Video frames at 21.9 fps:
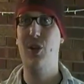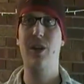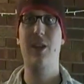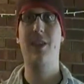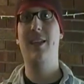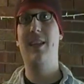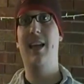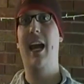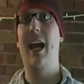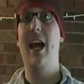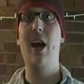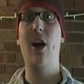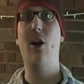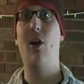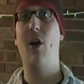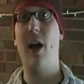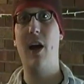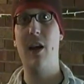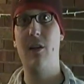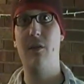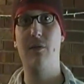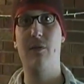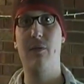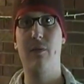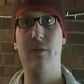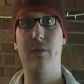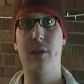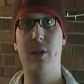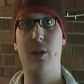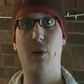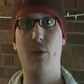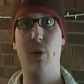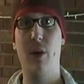took the air out
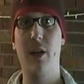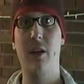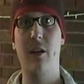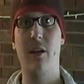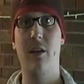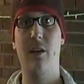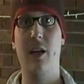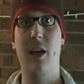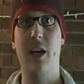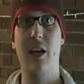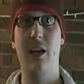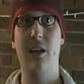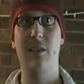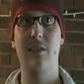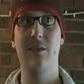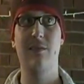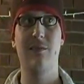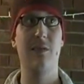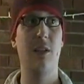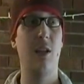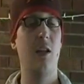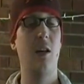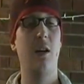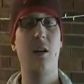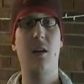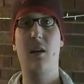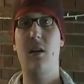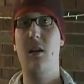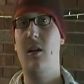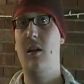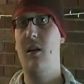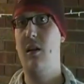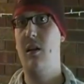of the arena, and
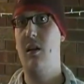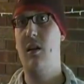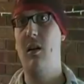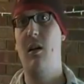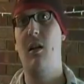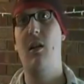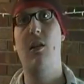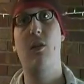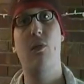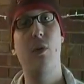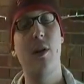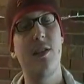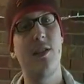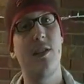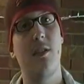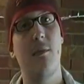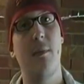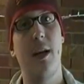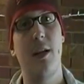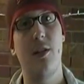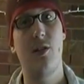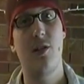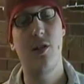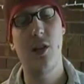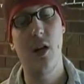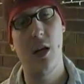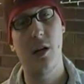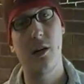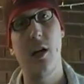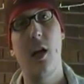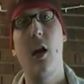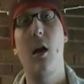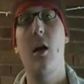the rest of the match
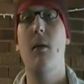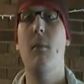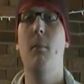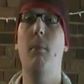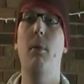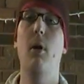sucked.